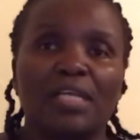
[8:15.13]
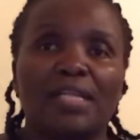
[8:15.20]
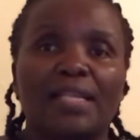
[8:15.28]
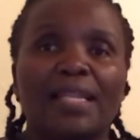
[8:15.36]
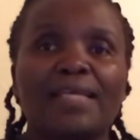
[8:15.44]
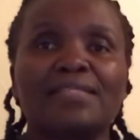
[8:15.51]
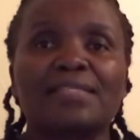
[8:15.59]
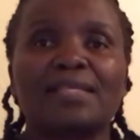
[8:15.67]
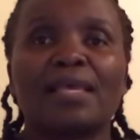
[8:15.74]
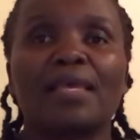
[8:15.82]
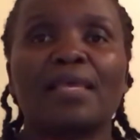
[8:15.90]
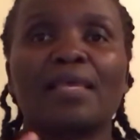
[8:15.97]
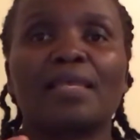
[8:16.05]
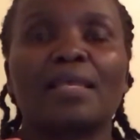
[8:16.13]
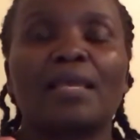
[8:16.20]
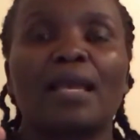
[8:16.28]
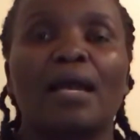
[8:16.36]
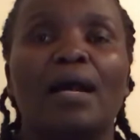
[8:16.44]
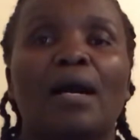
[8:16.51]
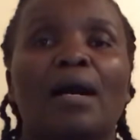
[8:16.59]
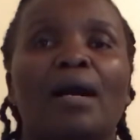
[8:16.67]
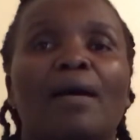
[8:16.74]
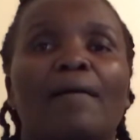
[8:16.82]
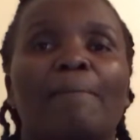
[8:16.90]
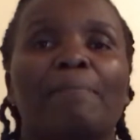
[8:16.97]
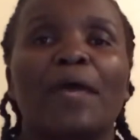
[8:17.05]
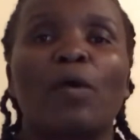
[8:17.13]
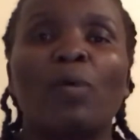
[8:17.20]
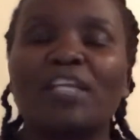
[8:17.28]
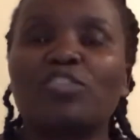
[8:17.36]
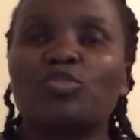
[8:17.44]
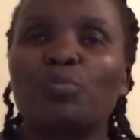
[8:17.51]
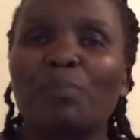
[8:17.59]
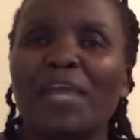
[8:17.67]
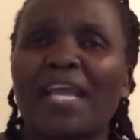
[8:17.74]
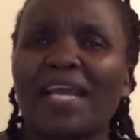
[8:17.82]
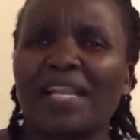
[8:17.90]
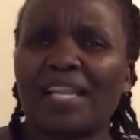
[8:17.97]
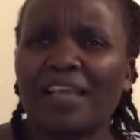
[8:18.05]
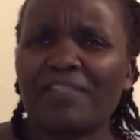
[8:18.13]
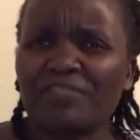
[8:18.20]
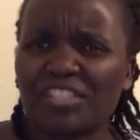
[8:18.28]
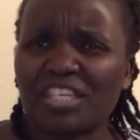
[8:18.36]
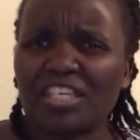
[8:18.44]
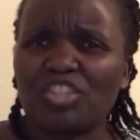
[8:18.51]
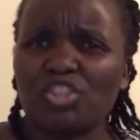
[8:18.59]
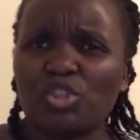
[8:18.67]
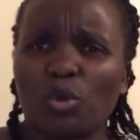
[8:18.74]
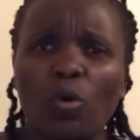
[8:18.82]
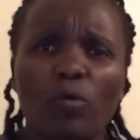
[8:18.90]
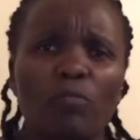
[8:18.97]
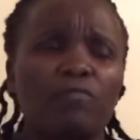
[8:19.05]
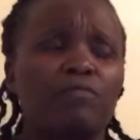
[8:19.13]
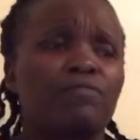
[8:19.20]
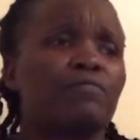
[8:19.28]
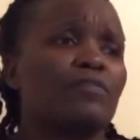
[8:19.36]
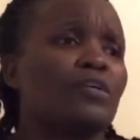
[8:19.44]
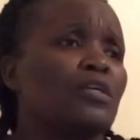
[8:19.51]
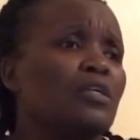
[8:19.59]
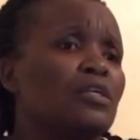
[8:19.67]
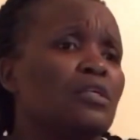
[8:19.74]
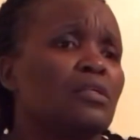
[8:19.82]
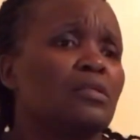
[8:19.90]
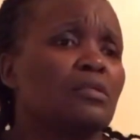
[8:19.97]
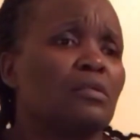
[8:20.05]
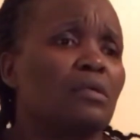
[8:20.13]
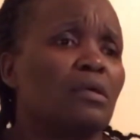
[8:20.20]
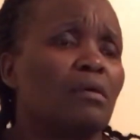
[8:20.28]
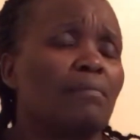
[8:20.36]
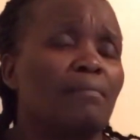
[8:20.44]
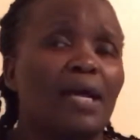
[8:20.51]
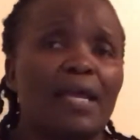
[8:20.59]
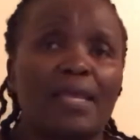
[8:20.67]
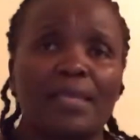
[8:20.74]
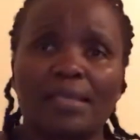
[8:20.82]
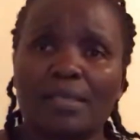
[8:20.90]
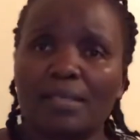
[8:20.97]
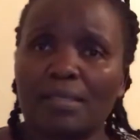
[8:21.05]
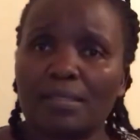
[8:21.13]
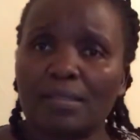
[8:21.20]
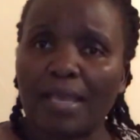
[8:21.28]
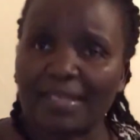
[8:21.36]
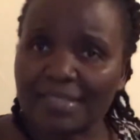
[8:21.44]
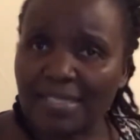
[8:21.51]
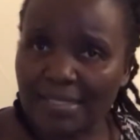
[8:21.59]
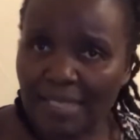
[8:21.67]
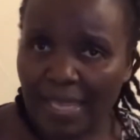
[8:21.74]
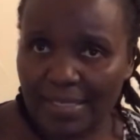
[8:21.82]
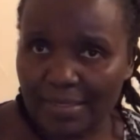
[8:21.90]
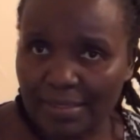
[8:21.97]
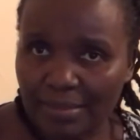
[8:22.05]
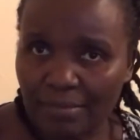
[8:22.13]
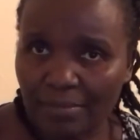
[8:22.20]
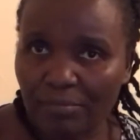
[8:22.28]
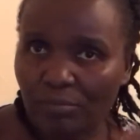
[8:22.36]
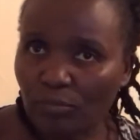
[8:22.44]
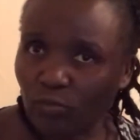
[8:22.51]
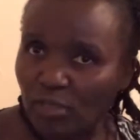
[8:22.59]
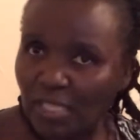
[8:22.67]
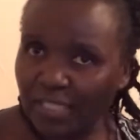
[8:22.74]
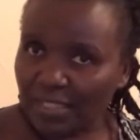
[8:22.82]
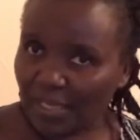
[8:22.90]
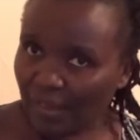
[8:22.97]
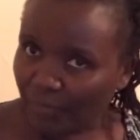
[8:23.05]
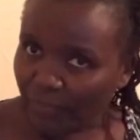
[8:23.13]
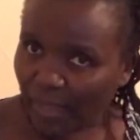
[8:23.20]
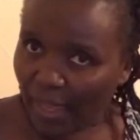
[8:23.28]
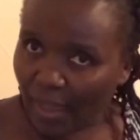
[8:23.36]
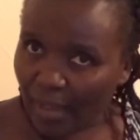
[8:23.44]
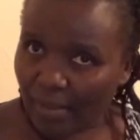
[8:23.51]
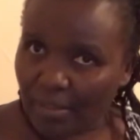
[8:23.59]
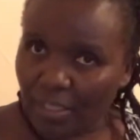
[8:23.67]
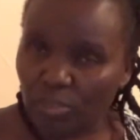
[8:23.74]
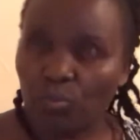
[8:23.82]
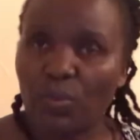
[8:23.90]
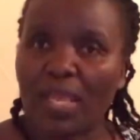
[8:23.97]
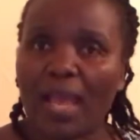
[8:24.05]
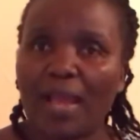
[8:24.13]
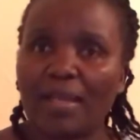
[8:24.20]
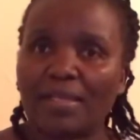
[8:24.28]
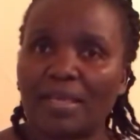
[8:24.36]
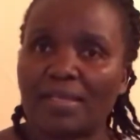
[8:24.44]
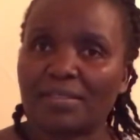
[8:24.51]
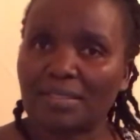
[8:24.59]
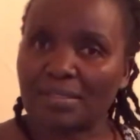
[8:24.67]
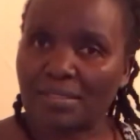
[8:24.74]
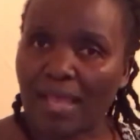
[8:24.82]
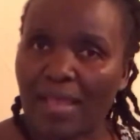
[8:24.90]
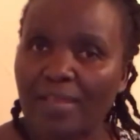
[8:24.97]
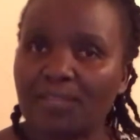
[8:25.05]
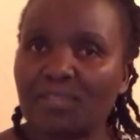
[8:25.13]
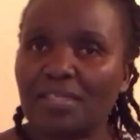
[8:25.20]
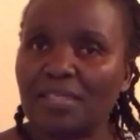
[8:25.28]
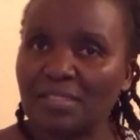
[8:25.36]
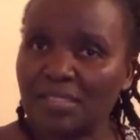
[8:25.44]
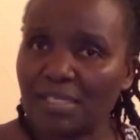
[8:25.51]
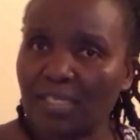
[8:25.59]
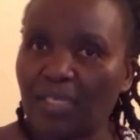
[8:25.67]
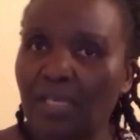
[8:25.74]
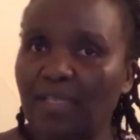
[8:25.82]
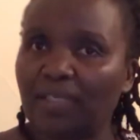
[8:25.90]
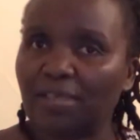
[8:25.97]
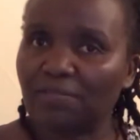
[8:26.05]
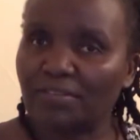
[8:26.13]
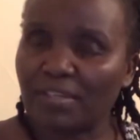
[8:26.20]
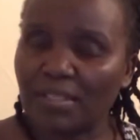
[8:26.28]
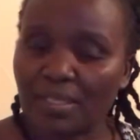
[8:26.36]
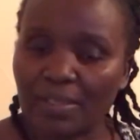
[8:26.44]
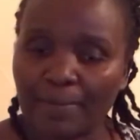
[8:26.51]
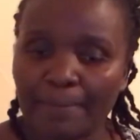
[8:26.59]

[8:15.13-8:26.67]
Let's say I want to make a life change of my exercise. The self-care that we had, exercise, eating and everything.